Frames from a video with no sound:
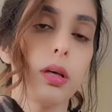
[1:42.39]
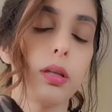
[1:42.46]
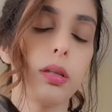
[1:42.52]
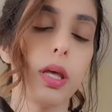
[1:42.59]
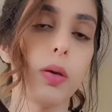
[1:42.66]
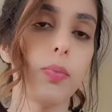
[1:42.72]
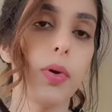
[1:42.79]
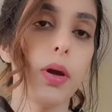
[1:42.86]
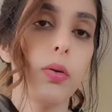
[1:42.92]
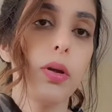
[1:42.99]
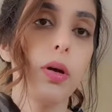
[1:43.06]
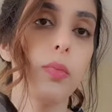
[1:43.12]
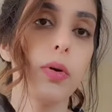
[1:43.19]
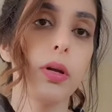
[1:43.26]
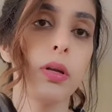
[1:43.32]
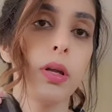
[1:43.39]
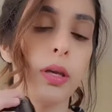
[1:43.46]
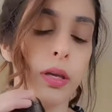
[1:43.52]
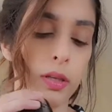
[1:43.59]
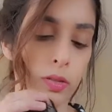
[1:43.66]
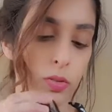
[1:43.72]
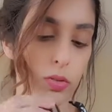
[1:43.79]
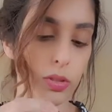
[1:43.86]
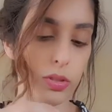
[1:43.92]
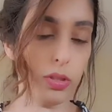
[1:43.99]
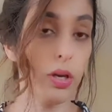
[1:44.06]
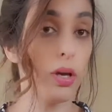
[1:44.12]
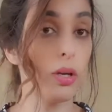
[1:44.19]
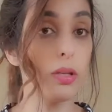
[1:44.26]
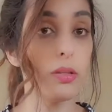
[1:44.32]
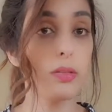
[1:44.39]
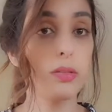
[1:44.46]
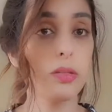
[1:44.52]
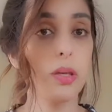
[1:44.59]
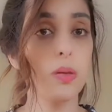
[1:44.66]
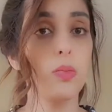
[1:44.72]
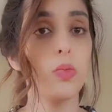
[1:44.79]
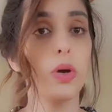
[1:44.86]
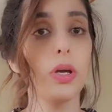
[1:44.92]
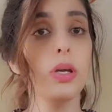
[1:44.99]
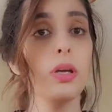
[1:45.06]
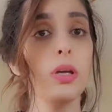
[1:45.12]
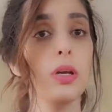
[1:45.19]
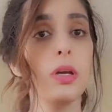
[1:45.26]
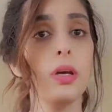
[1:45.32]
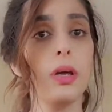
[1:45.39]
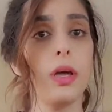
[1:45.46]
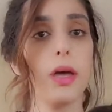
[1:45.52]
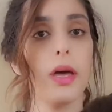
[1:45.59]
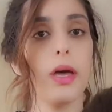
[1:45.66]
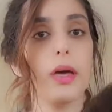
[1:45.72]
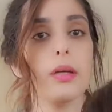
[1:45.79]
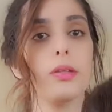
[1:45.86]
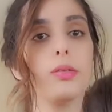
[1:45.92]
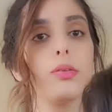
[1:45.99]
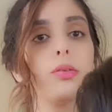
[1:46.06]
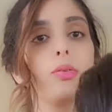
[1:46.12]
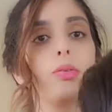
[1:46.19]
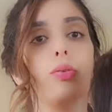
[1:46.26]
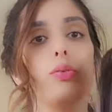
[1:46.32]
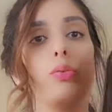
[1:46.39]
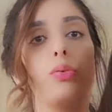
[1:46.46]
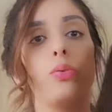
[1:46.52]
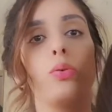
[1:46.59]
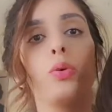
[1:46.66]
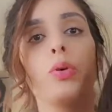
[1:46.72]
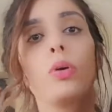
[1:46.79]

nape area, but I guess you just cut it the same way as you do